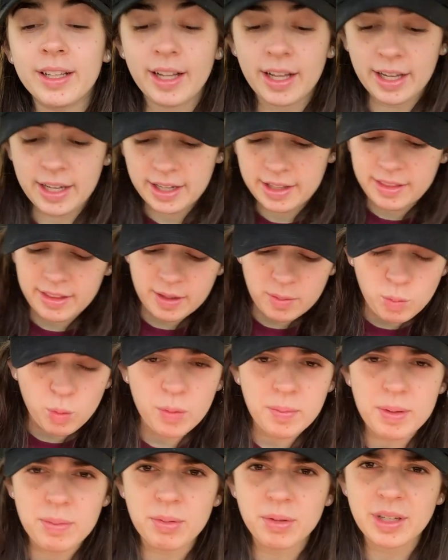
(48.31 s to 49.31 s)
that I think
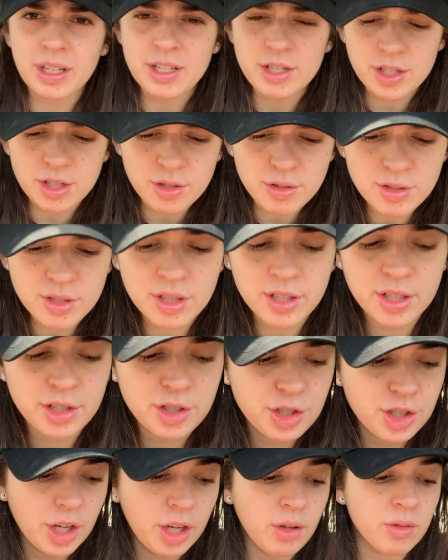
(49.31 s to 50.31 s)
more people need to use in their
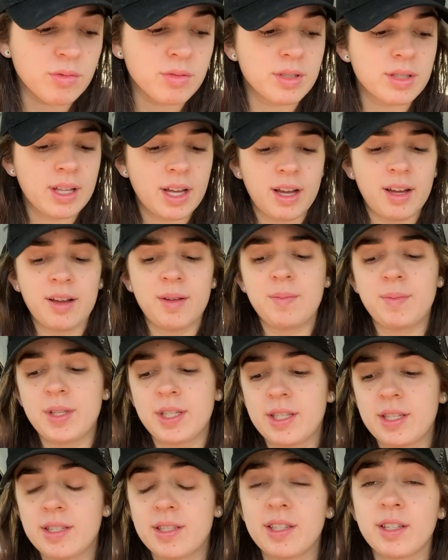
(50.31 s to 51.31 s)
shows.
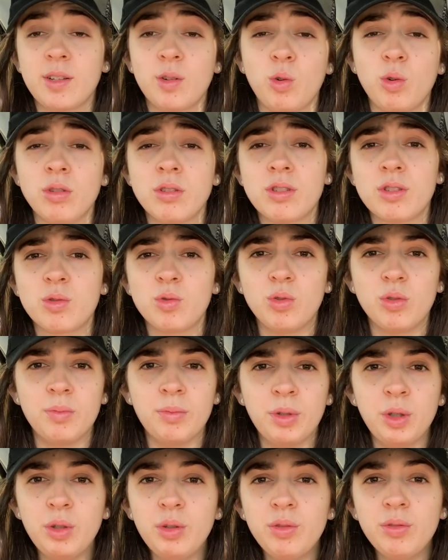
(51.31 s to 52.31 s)
This is an old school
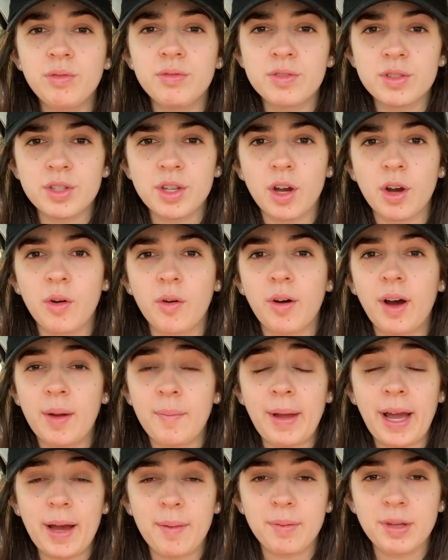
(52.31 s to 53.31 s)
move, so I'm
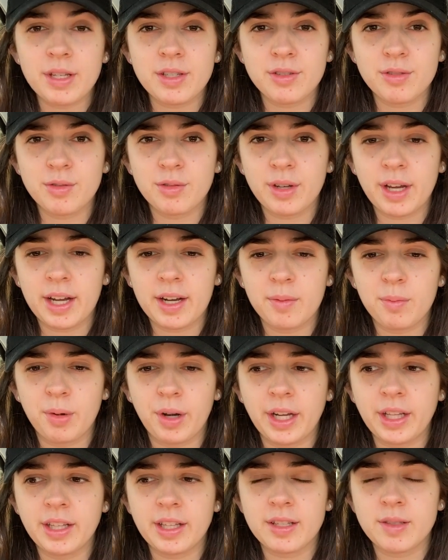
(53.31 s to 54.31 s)
happy to kind of
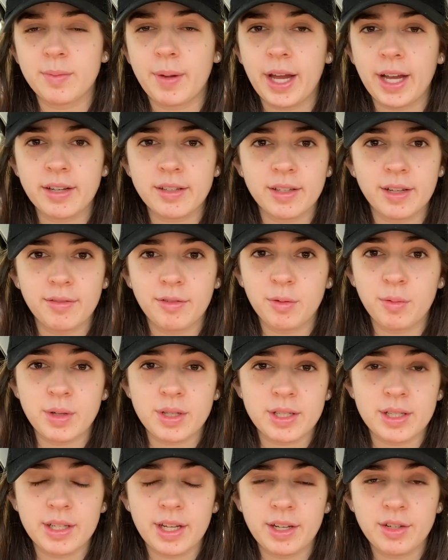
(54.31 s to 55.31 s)
bring this back to
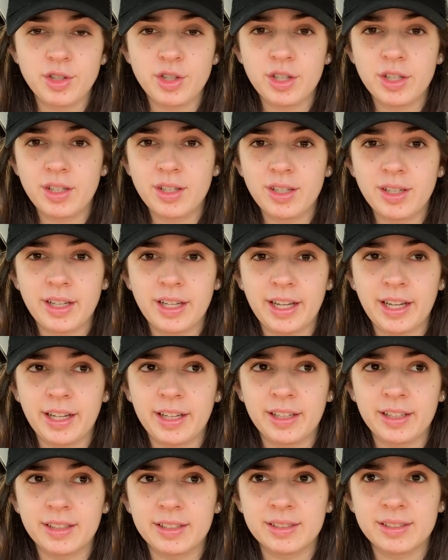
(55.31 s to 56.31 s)
everyone's attention
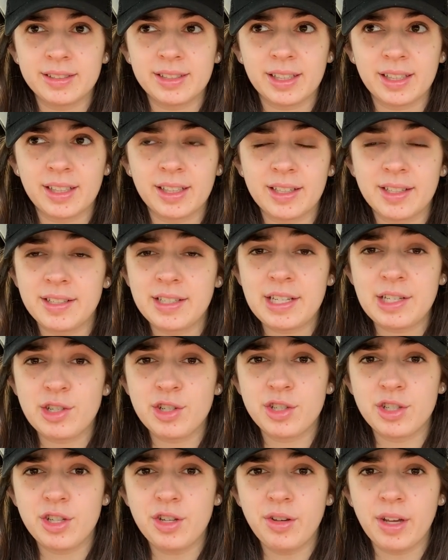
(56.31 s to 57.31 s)
and teach
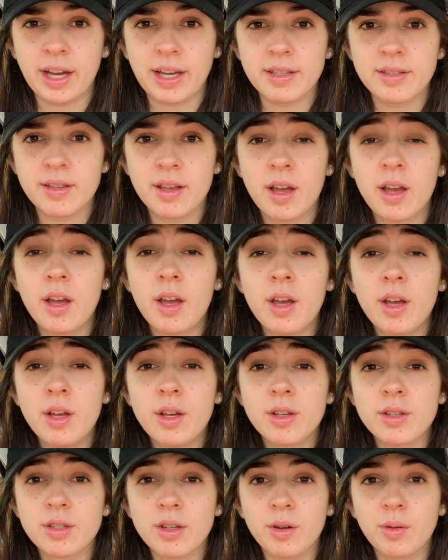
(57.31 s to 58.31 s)
it to you guys.
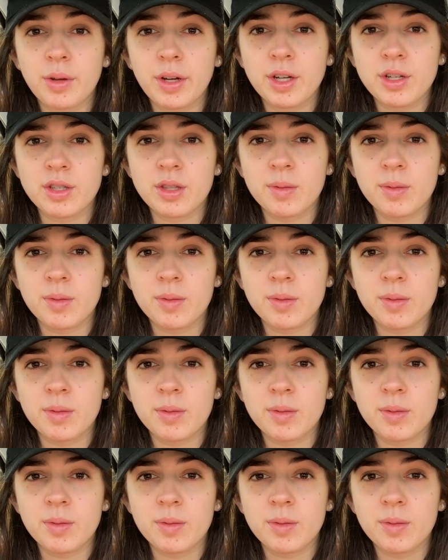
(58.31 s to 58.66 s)
So here's